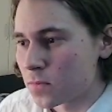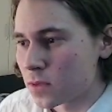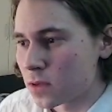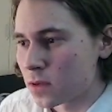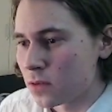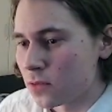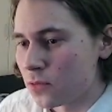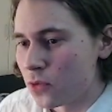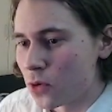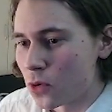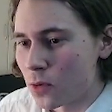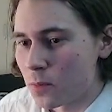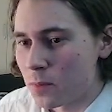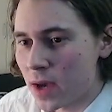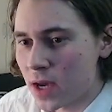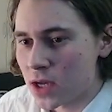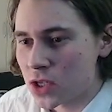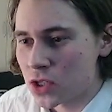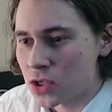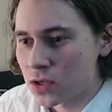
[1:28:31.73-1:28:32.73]
photo
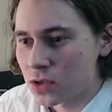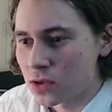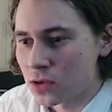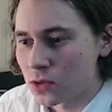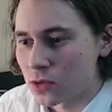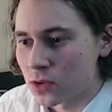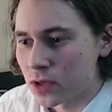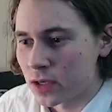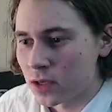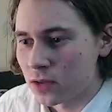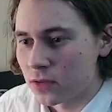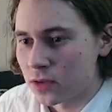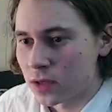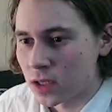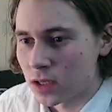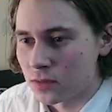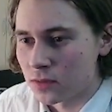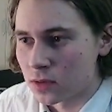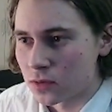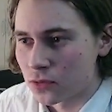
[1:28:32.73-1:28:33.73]
bashing or
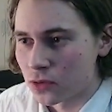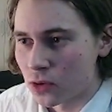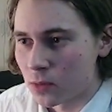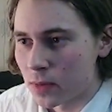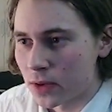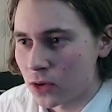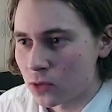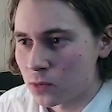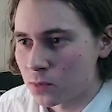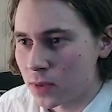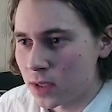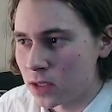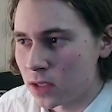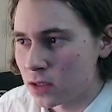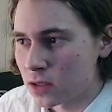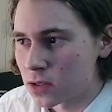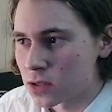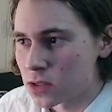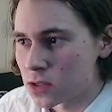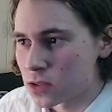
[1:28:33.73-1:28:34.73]
anything, even from my own
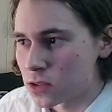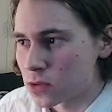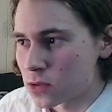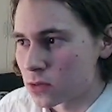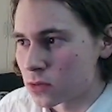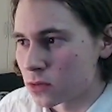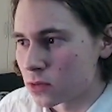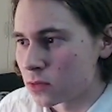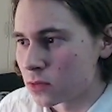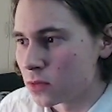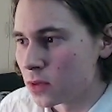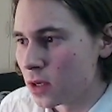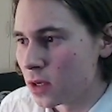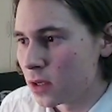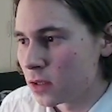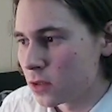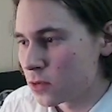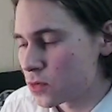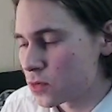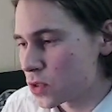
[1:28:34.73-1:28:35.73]
paintings. So
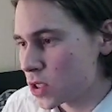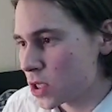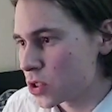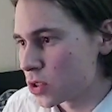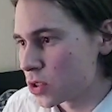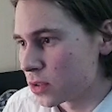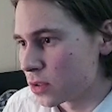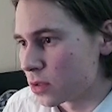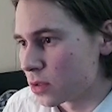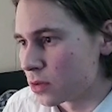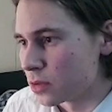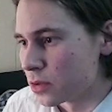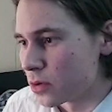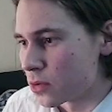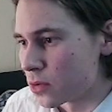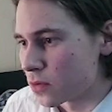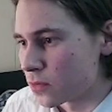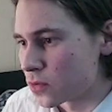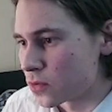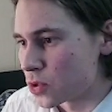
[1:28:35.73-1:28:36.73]
this was actually a
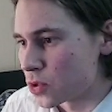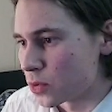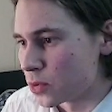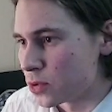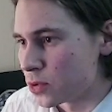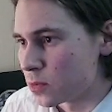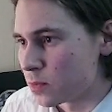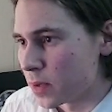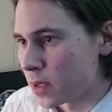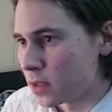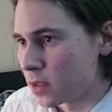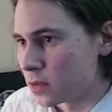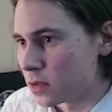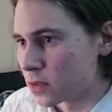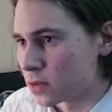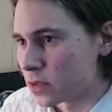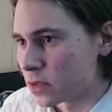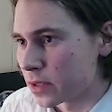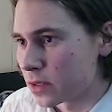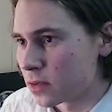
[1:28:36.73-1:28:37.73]
lot of joy to paint,
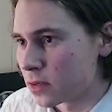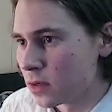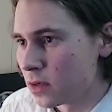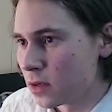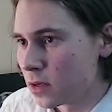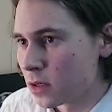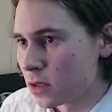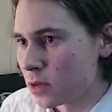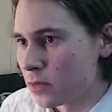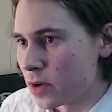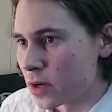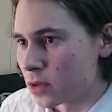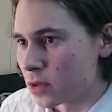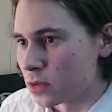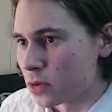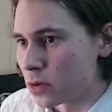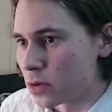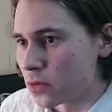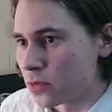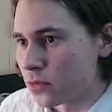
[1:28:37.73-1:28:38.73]
and like quite a
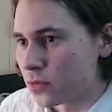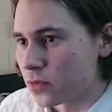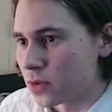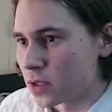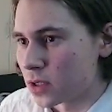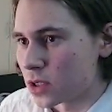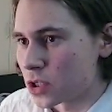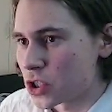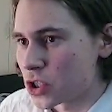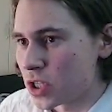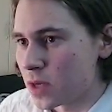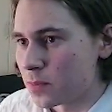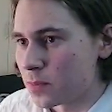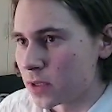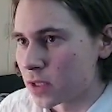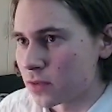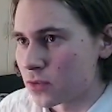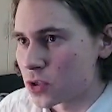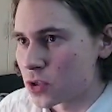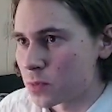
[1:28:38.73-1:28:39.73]
lot of shape
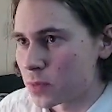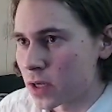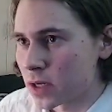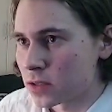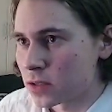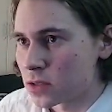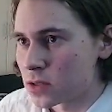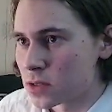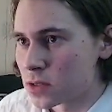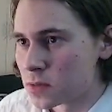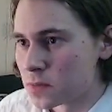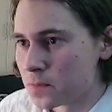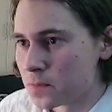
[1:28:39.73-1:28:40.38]
language practice,